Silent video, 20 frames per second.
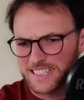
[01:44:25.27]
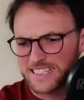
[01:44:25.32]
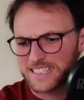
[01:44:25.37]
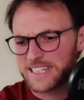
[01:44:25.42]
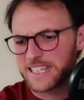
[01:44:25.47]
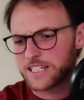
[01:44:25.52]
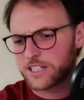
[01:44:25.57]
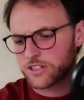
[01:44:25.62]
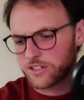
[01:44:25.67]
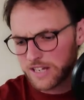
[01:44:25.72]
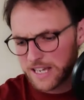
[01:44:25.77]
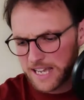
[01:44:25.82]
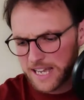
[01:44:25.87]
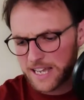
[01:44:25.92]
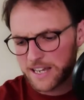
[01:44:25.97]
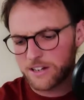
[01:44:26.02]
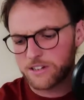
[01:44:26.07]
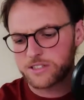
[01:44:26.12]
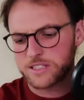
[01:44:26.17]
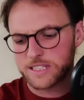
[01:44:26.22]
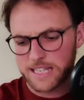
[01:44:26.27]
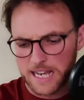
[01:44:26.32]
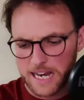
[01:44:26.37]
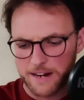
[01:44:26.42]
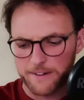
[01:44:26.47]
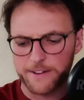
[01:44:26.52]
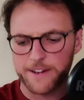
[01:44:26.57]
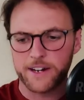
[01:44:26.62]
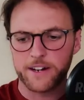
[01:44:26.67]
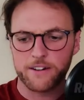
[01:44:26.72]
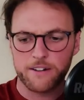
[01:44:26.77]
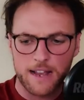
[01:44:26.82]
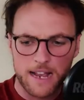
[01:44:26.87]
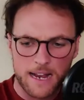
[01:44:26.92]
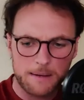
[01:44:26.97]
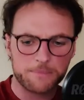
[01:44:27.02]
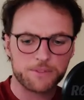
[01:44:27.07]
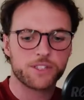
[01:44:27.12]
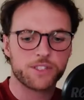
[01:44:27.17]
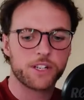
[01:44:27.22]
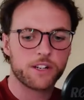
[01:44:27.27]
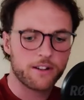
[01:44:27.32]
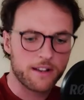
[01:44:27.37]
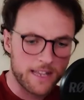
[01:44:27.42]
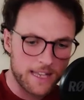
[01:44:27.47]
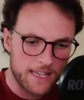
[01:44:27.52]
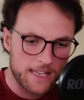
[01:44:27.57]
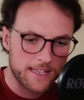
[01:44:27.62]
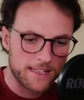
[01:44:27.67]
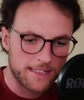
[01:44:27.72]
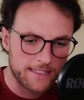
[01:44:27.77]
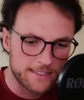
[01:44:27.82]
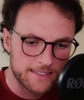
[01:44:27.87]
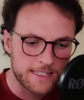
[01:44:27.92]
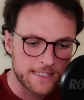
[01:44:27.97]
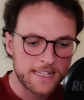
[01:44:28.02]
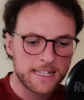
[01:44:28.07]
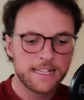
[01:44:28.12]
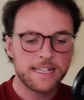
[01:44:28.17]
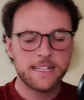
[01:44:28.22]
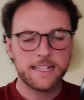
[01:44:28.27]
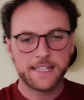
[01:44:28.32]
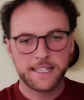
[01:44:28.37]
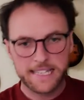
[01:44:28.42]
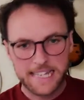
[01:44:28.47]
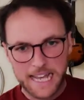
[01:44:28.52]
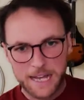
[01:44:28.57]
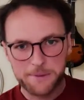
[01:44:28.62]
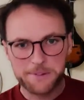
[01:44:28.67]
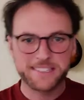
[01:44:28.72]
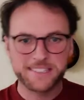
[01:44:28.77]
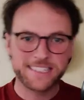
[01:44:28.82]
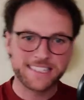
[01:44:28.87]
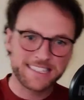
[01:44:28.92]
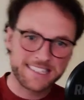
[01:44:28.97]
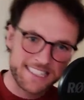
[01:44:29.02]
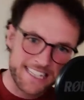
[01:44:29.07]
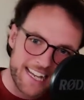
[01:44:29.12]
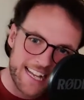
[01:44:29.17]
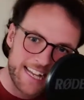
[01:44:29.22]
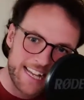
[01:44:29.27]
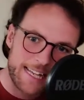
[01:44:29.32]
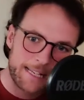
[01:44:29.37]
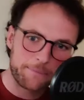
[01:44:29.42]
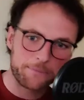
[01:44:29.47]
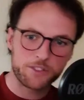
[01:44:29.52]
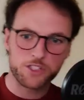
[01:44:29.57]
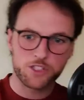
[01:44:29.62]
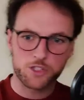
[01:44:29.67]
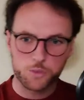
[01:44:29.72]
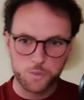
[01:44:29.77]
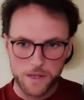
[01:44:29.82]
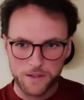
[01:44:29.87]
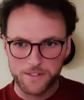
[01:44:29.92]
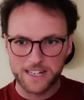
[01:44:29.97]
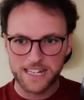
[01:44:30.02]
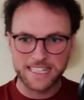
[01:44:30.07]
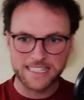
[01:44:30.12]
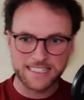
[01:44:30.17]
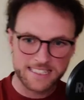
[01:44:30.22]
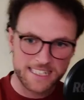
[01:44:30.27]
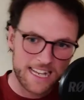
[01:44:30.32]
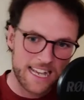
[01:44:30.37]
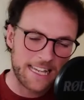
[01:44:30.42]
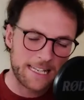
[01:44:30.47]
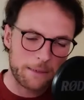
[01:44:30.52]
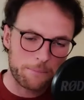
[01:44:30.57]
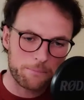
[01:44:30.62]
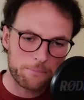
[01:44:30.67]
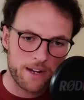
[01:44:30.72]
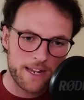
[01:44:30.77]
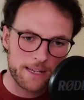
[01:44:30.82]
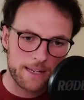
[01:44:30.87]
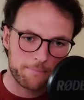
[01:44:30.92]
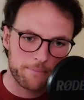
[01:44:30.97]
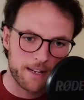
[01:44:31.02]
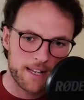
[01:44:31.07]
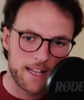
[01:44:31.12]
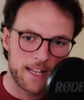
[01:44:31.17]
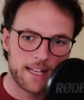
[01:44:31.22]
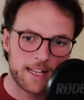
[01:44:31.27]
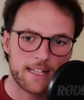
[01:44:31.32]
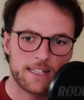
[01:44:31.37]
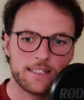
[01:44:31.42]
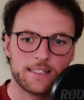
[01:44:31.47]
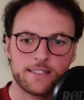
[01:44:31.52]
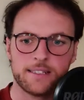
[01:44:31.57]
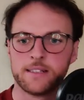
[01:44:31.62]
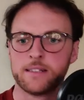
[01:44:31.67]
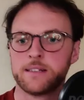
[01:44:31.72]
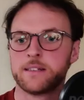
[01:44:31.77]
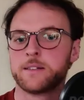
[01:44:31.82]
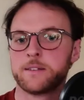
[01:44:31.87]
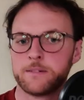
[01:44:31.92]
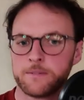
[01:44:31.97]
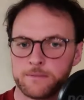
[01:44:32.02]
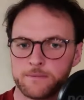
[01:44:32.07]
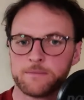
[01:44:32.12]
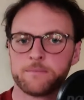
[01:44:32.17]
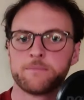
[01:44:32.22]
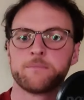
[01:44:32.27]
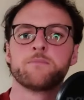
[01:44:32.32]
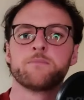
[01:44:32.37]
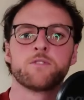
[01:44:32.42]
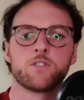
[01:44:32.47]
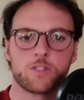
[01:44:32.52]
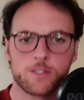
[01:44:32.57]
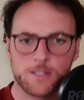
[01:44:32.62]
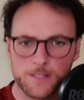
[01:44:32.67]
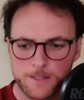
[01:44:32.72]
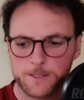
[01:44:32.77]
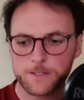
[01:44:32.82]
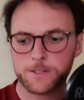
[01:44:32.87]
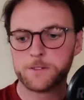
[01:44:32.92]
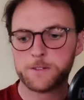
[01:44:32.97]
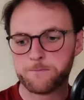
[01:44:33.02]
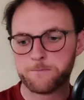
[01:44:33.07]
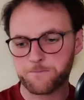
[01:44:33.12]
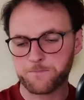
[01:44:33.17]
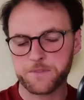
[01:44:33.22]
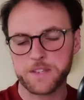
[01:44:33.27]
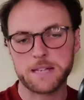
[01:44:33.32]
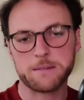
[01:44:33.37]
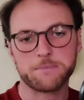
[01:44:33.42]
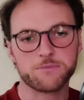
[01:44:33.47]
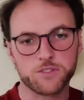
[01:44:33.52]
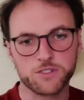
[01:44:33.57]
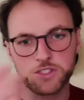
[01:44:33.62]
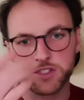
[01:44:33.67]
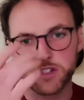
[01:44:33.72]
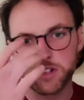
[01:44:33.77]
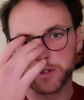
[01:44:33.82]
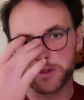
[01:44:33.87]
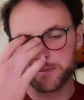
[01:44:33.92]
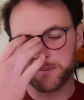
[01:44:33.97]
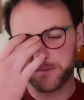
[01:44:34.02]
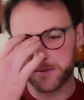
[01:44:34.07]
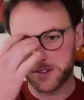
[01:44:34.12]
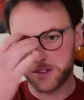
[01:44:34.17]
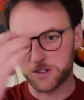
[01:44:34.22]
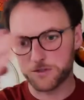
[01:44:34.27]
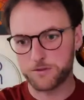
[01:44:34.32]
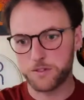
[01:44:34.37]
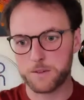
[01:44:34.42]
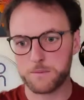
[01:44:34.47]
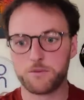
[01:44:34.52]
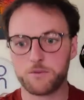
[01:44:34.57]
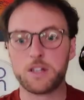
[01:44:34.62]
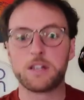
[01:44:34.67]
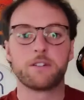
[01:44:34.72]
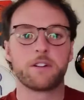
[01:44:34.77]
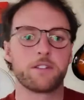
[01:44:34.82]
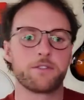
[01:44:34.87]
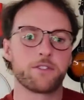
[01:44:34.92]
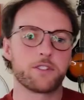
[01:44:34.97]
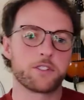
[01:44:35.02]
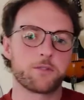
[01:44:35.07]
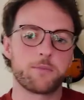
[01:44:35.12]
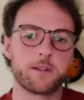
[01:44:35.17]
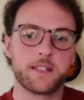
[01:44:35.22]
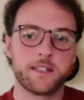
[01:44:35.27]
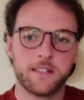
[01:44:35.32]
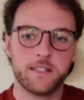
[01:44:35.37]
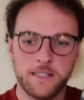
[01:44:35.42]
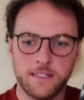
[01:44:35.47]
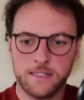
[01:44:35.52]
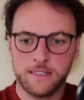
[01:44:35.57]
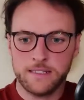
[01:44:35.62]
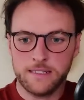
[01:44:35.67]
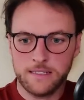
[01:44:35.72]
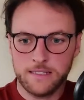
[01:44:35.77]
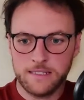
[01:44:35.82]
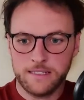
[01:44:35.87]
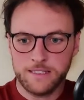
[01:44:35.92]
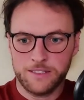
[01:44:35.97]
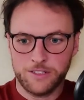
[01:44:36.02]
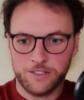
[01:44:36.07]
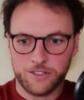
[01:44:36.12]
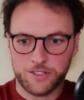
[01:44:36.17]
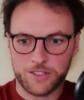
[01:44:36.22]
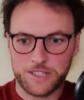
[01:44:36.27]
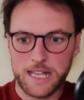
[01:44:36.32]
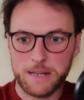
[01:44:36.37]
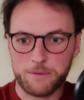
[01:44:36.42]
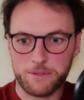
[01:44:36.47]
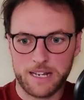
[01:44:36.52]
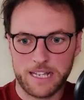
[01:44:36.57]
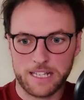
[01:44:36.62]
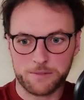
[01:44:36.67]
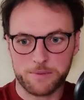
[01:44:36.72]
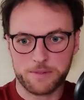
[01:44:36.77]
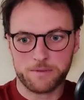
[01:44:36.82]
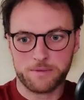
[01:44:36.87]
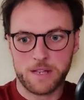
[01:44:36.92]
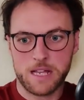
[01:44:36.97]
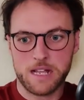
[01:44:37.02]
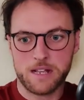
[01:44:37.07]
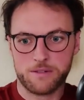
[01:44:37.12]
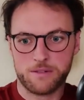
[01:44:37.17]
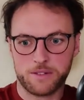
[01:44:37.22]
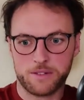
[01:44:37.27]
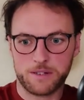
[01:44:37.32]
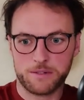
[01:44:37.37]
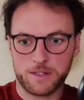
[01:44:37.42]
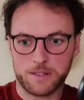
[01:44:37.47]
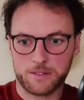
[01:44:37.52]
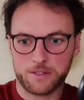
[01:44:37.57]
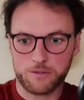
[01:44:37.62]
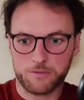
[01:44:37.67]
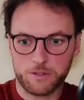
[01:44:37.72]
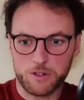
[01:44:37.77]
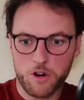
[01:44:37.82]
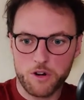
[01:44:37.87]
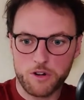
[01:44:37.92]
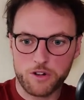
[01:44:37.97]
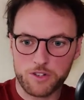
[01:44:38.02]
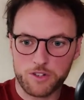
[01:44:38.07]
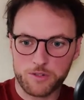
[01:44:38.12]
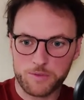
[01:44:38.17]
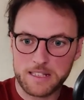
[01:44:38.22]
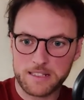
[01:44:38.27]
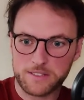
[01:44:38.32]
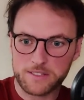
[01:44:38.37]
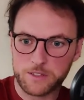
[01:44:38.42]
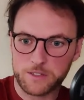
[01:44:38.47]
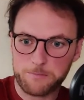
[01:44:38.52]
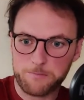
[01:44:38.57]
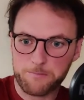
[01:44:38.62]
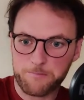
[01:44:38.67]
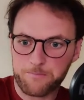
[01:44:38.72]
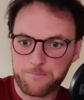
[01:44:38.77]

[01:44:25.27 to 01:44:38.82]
to the crowd, carry your arms in your head. Now is the time to swivel and dine and break bread. Yeah, it's cool. It's good fun. Really, really fun to play. So that one has been recorded as well. So,